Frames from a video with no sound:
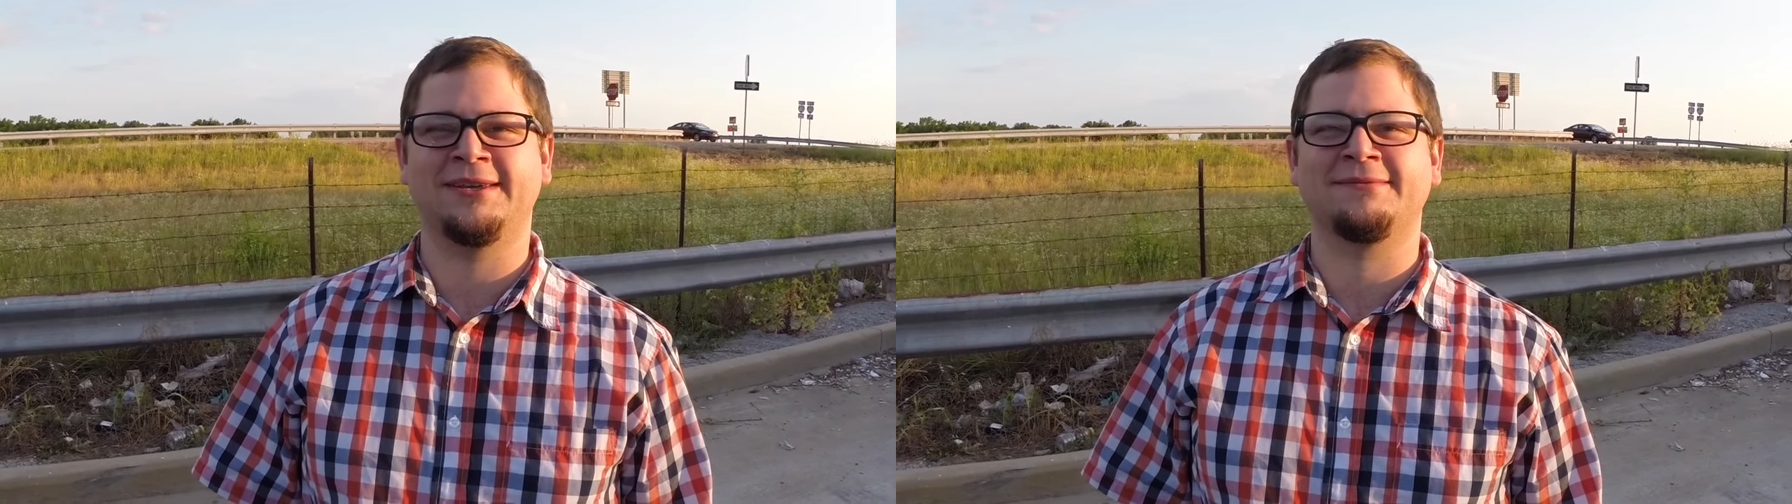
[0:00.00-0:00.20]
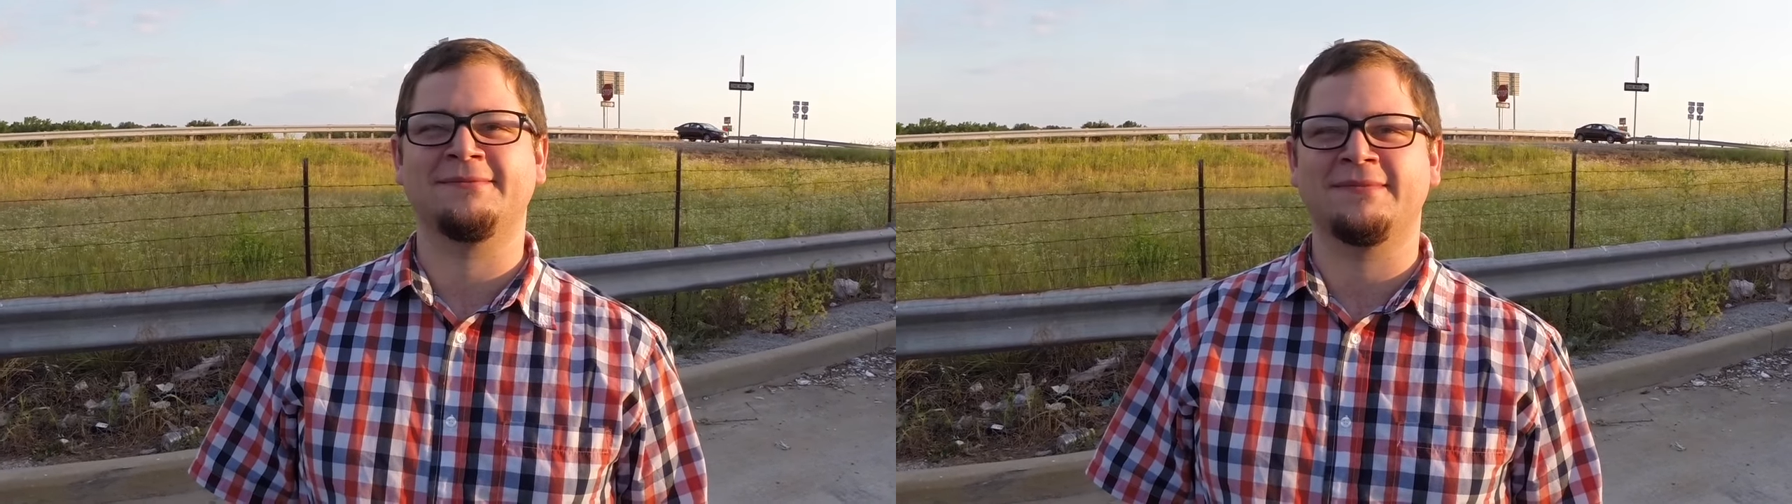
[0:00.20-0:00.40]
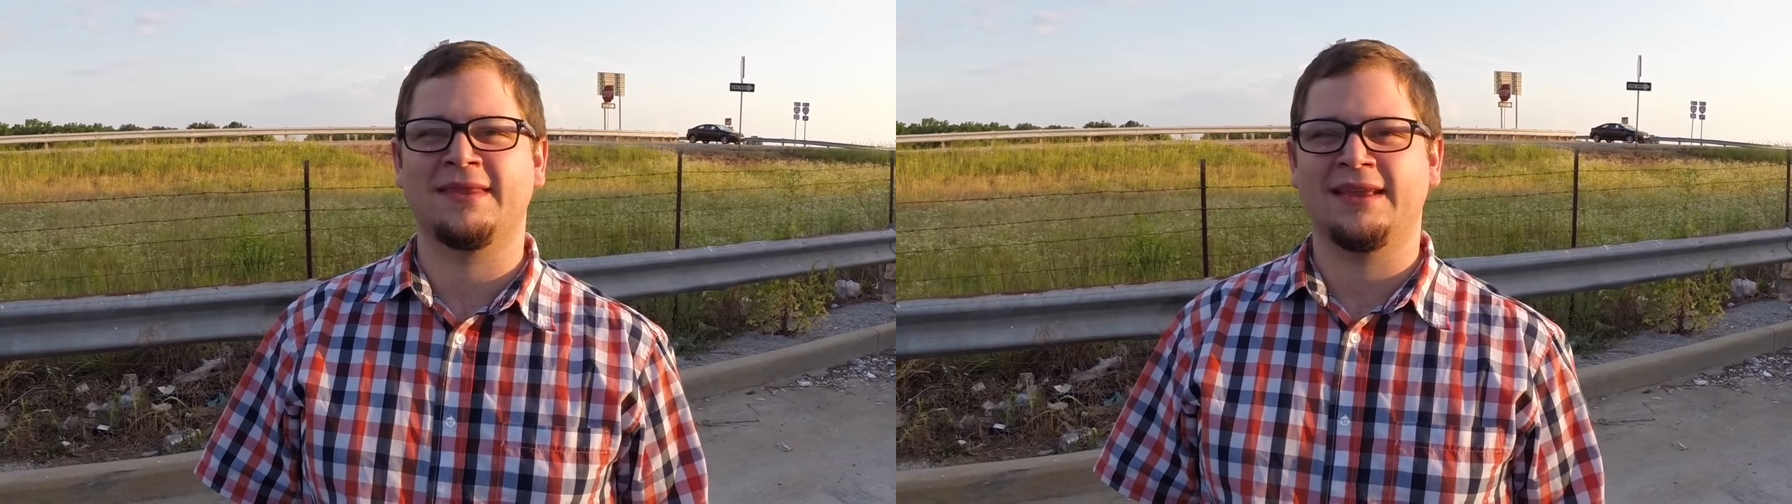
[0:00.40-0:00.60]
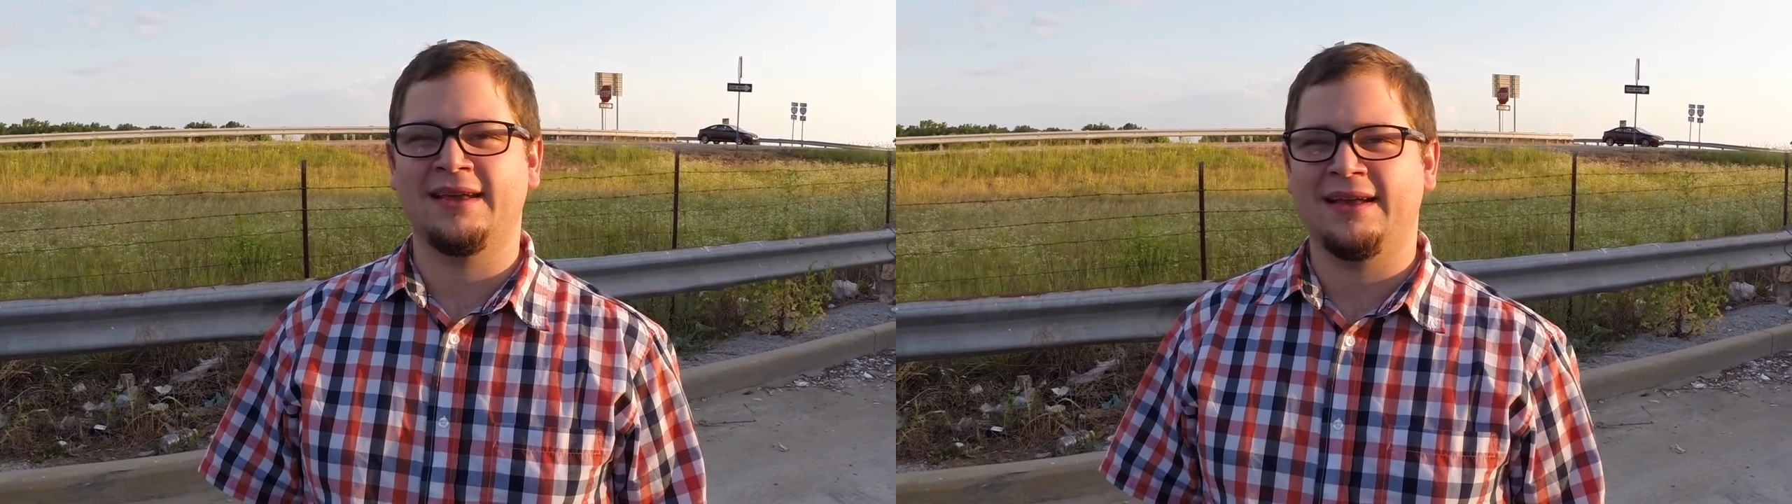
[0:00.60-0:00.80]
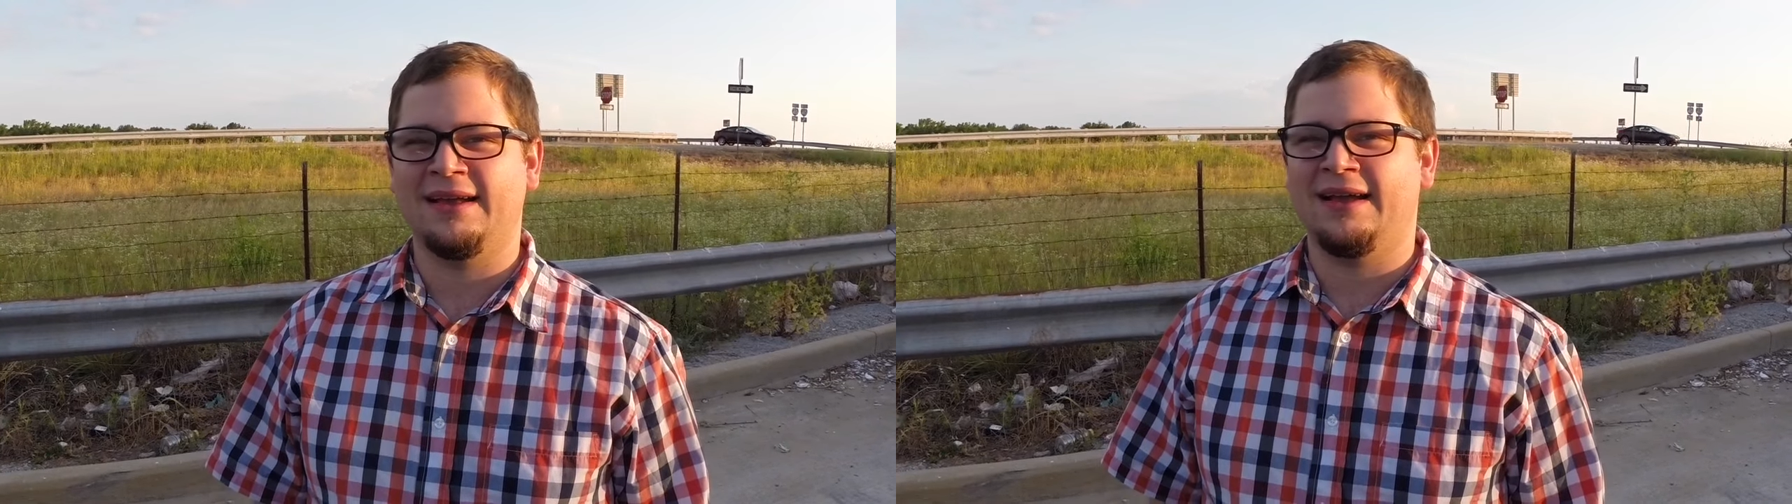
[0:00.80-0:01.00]

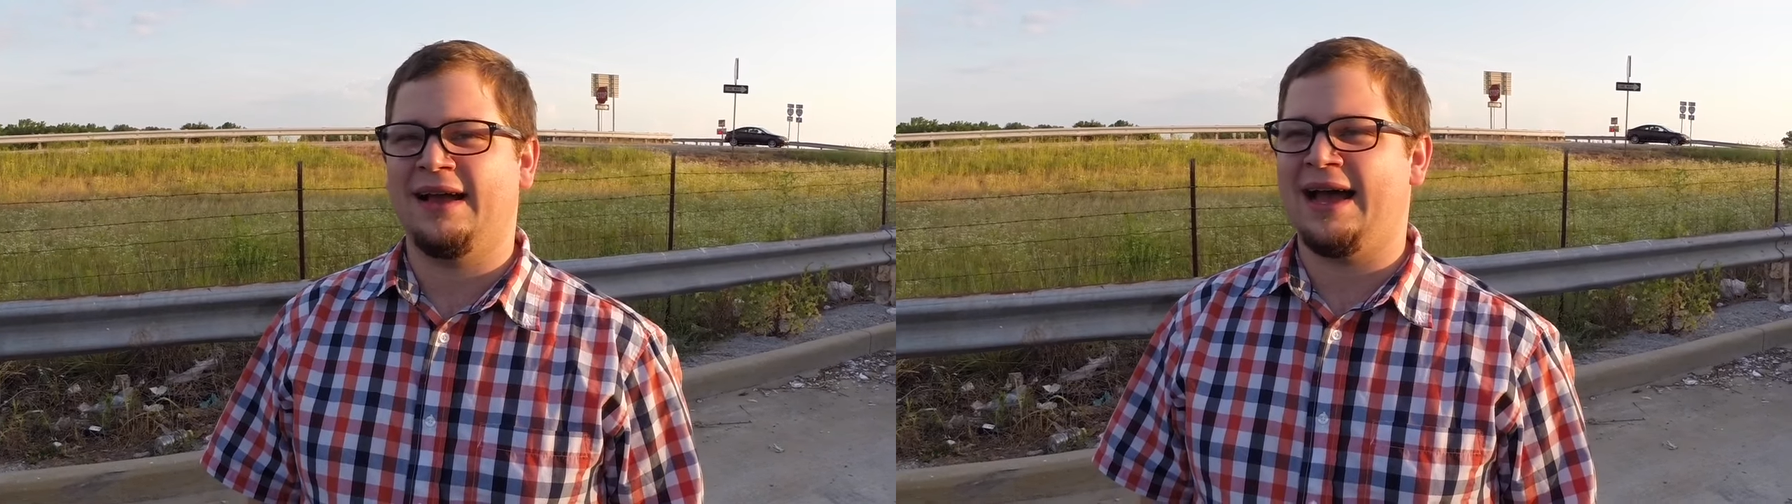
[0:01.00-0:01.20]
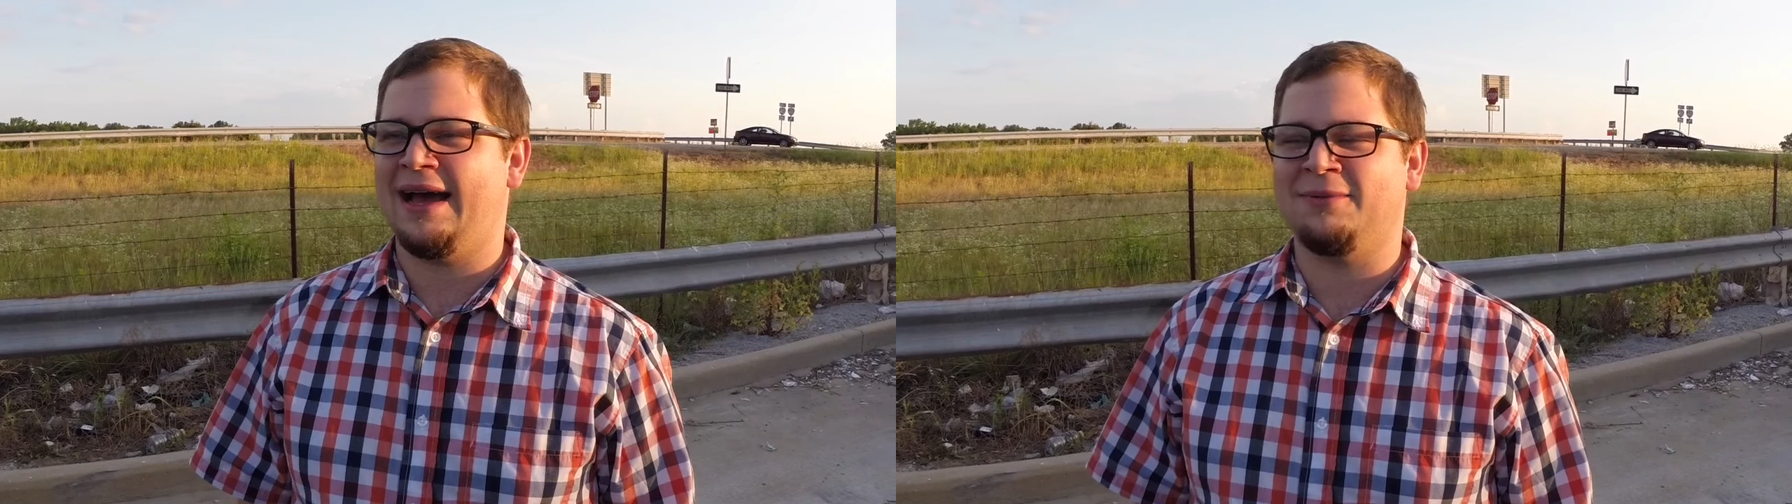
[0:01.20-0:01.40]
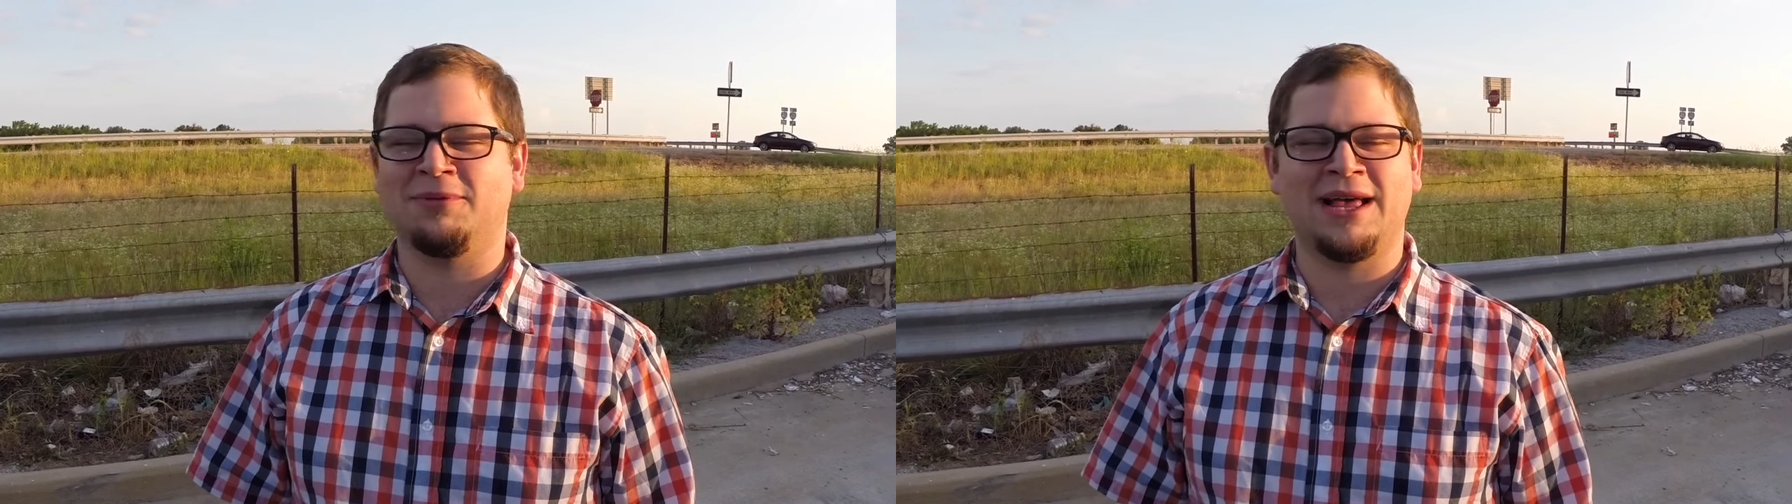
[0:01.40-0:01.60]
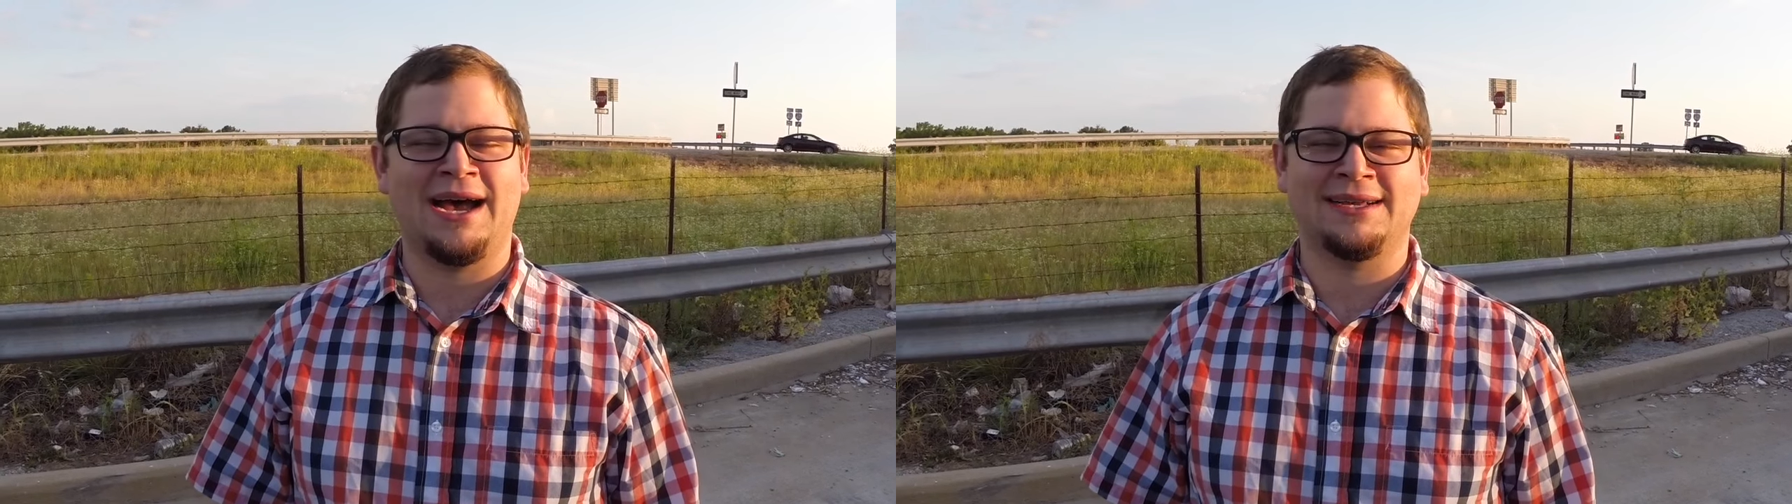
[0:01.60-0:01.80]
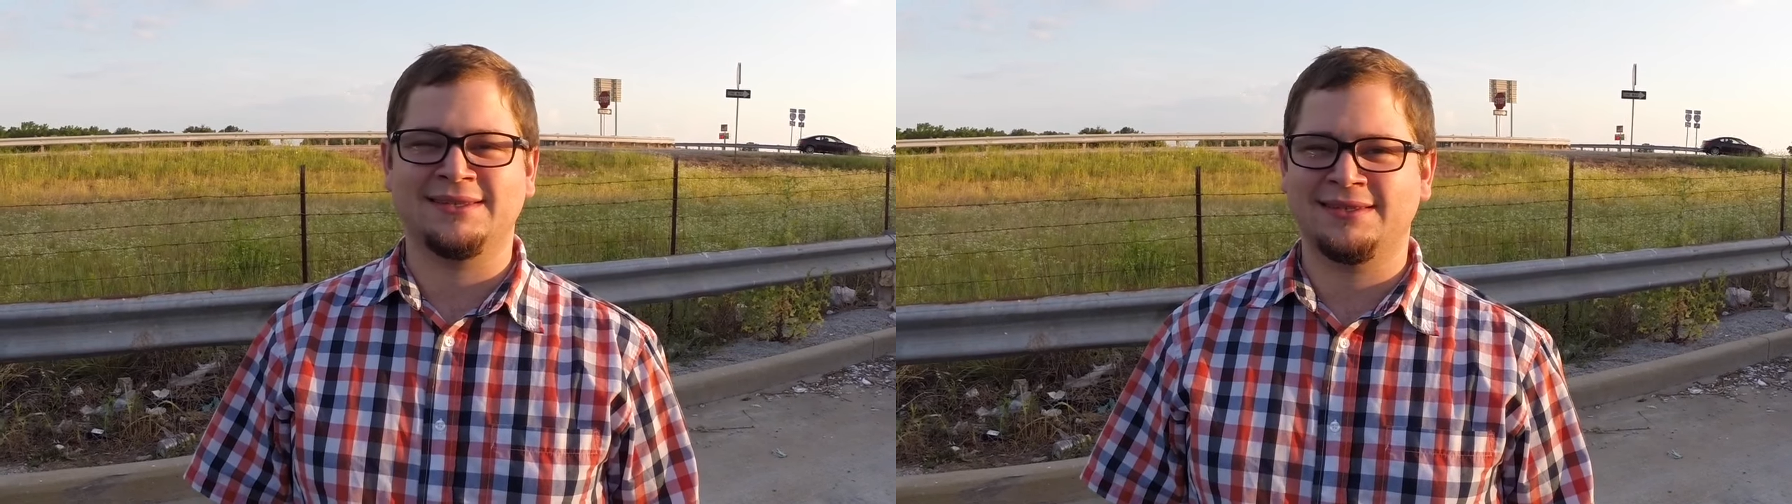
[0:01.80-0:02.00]
I had a
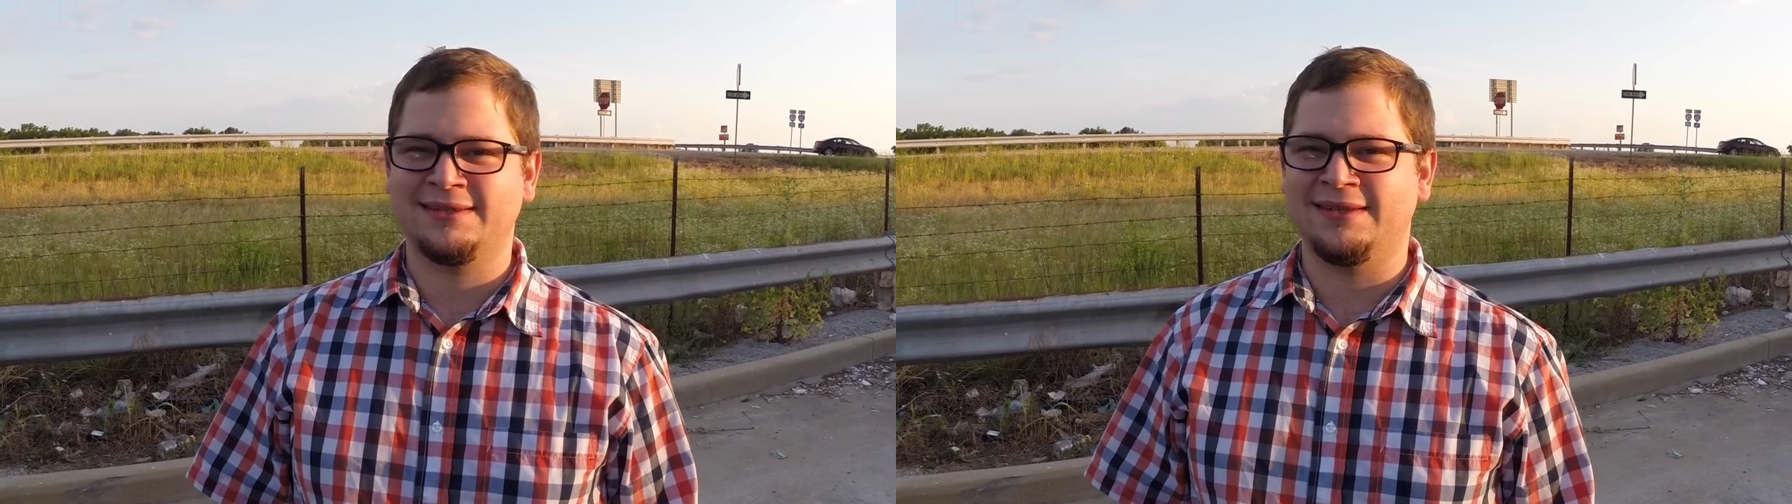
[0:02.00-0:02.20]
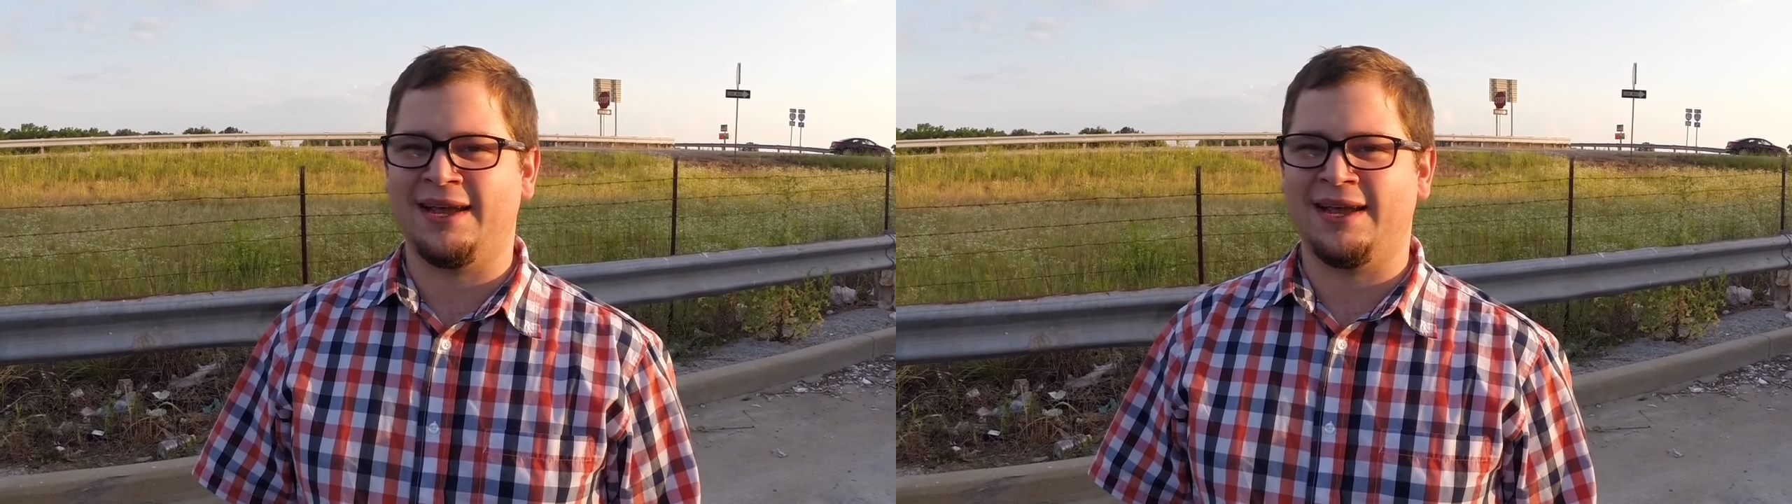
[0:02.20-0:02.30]
blast.